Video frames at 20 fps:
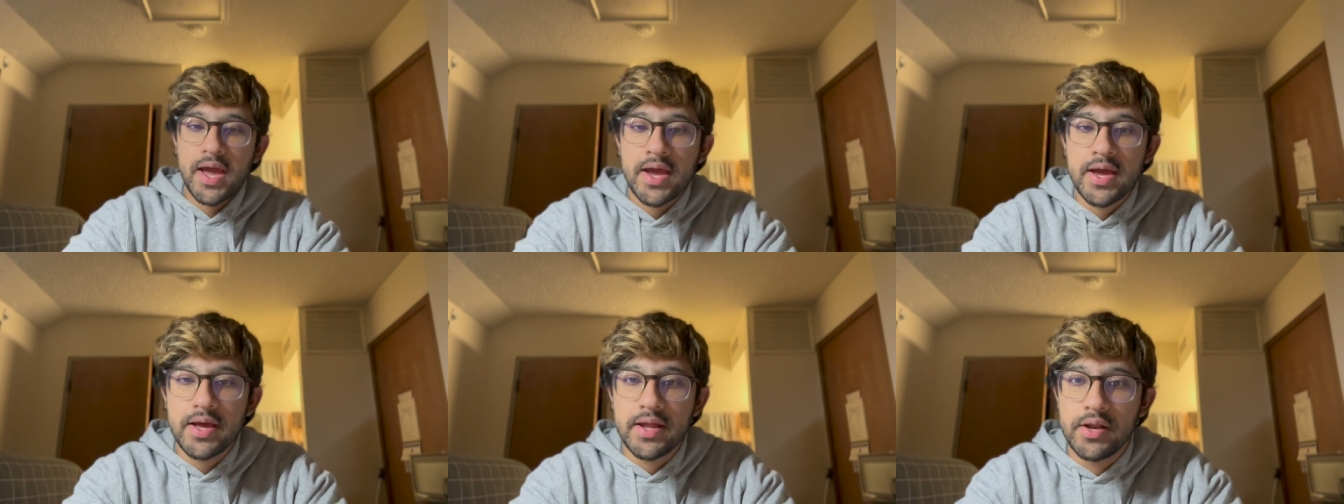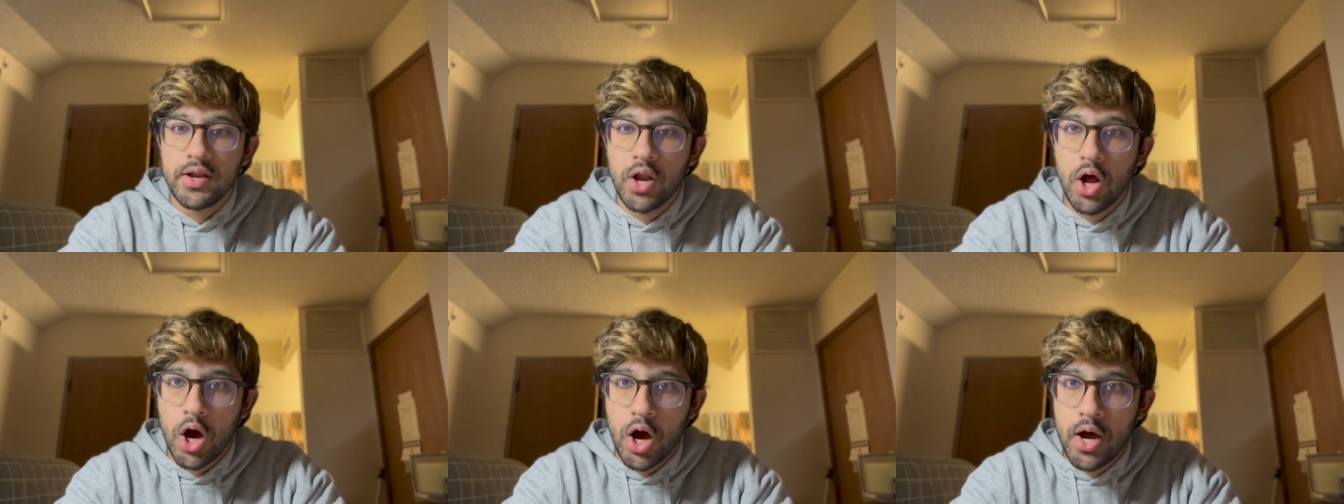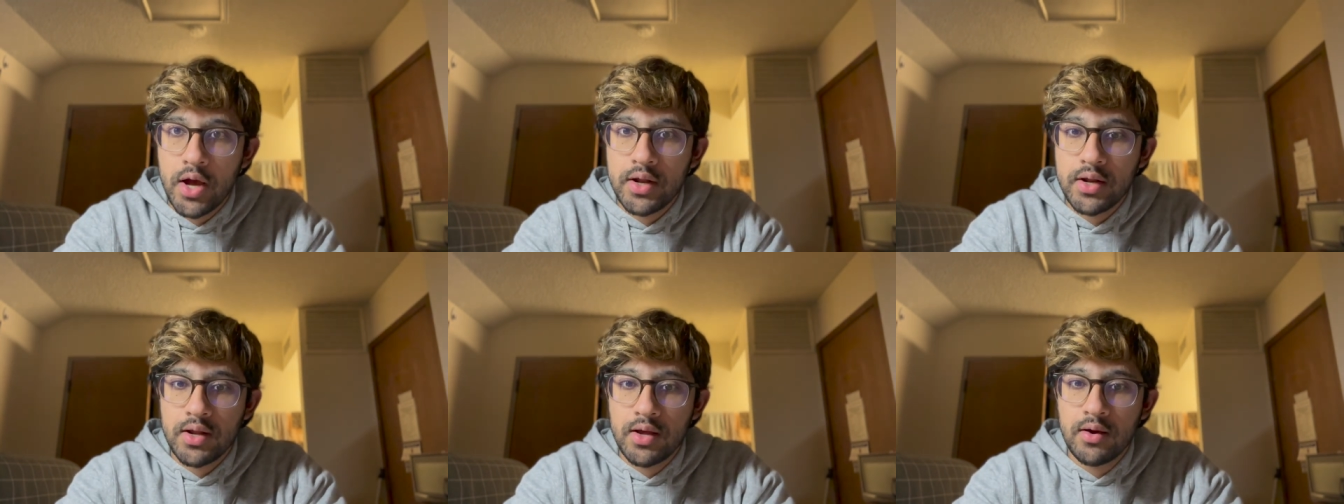
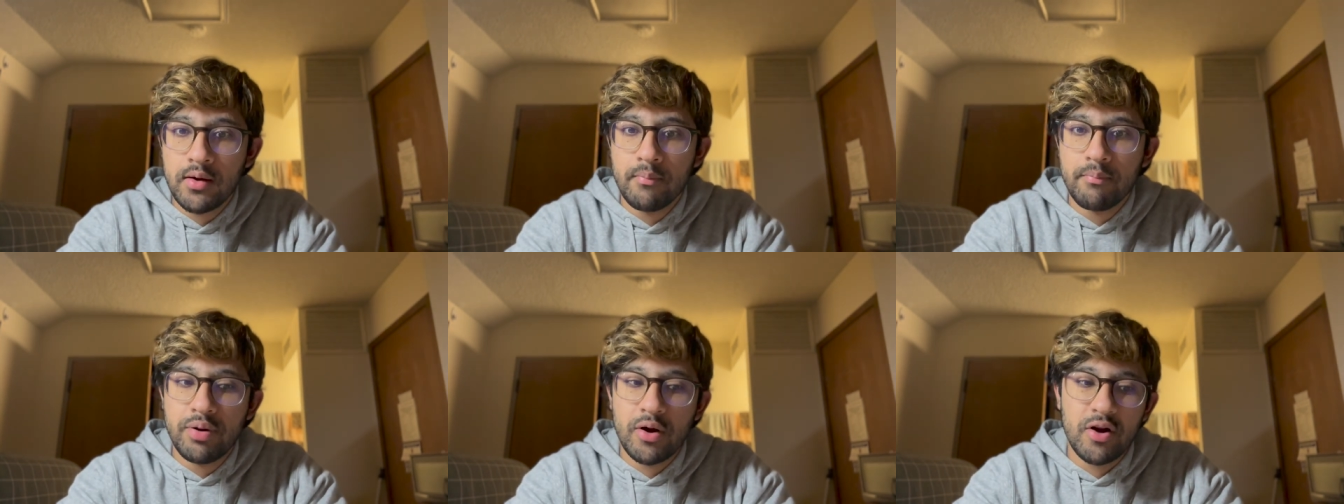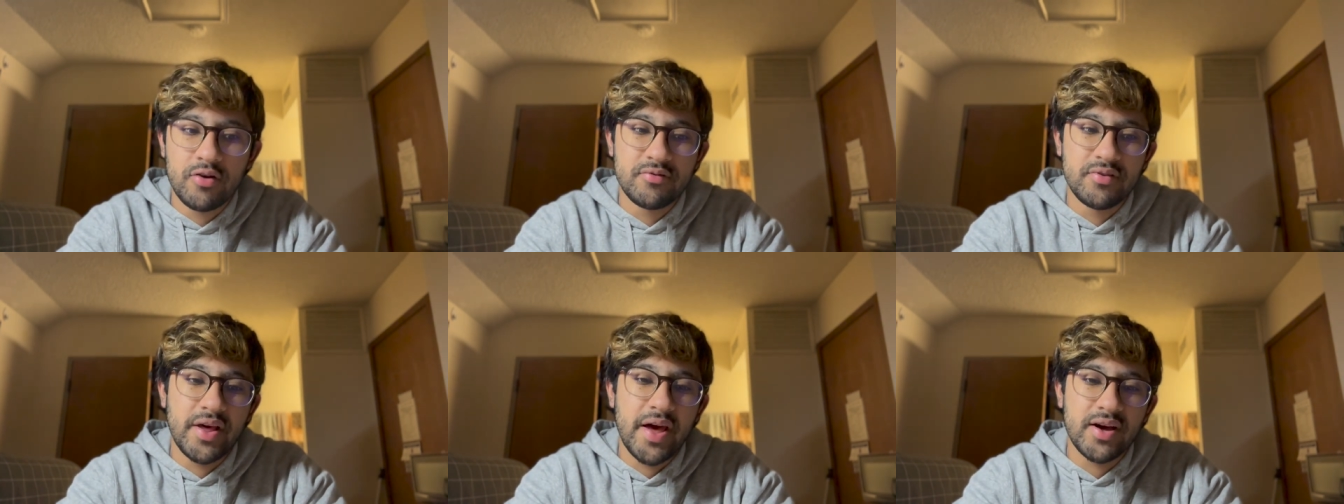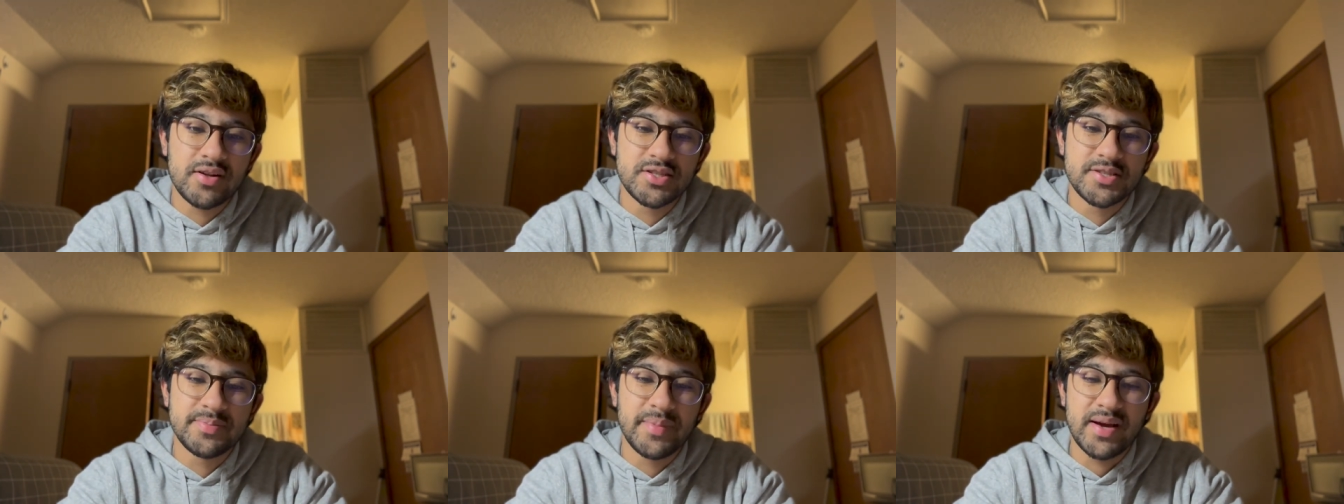cannot
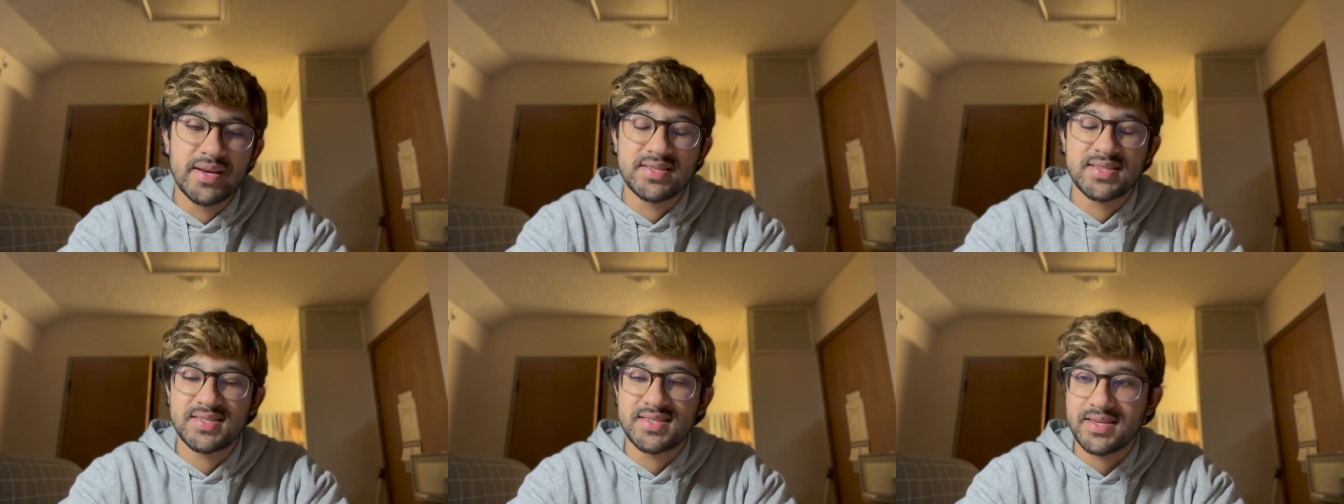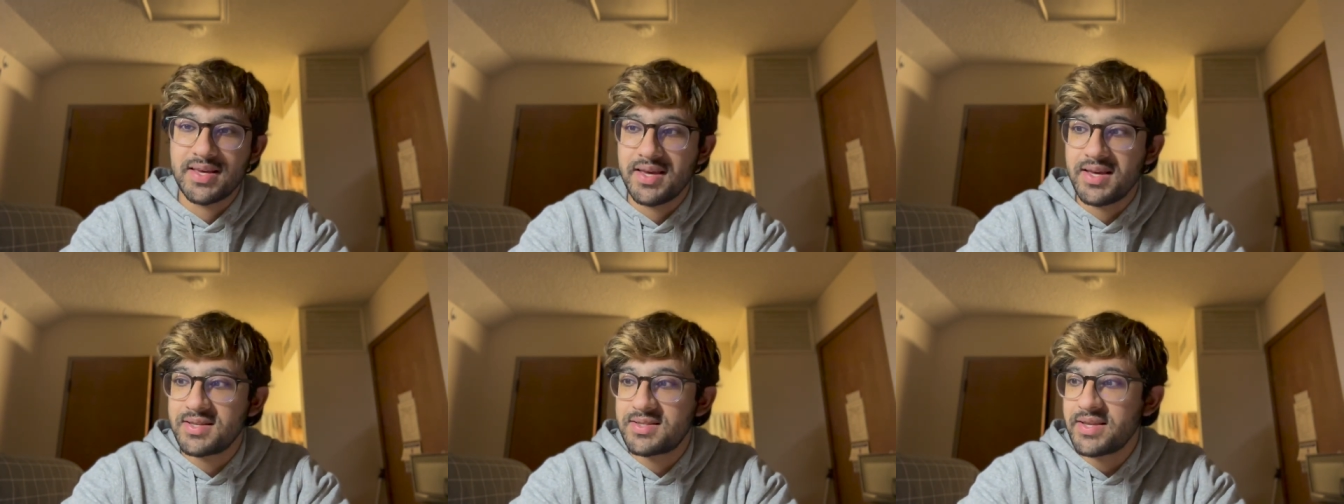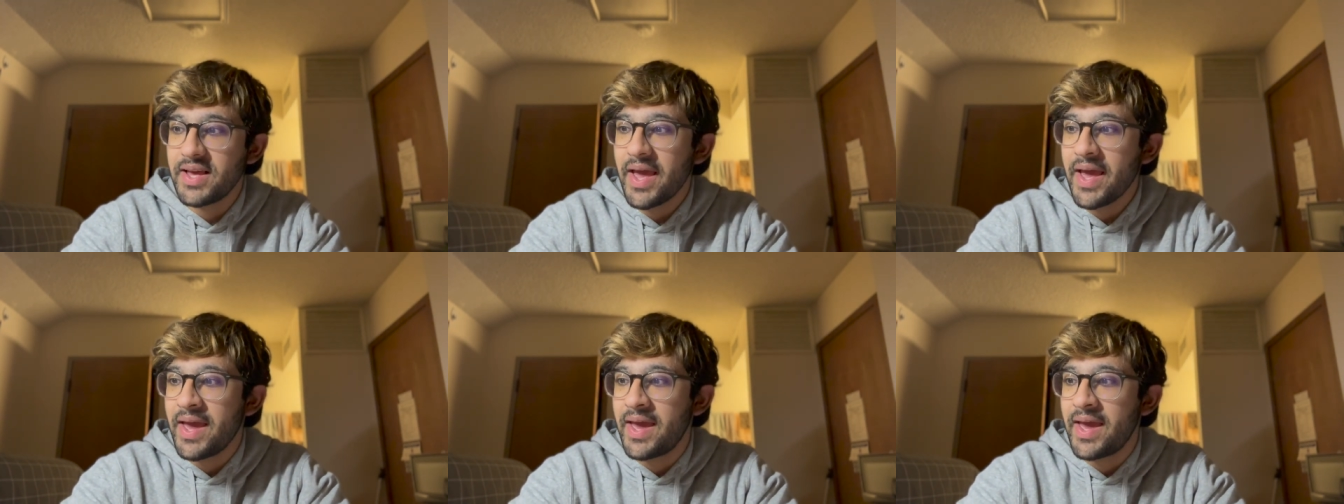pronounce my C's,